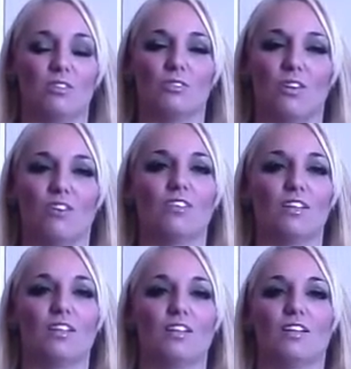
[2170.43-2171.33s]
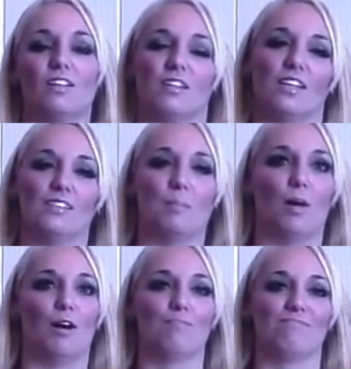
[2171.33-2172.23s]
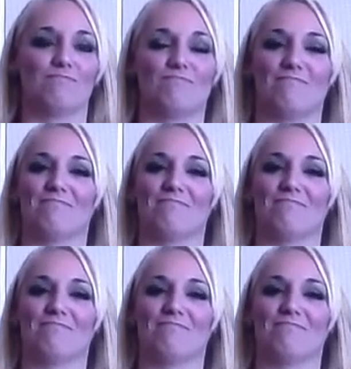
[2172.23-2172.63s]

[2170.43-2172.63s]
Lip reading: Sorry for me up softballs over here.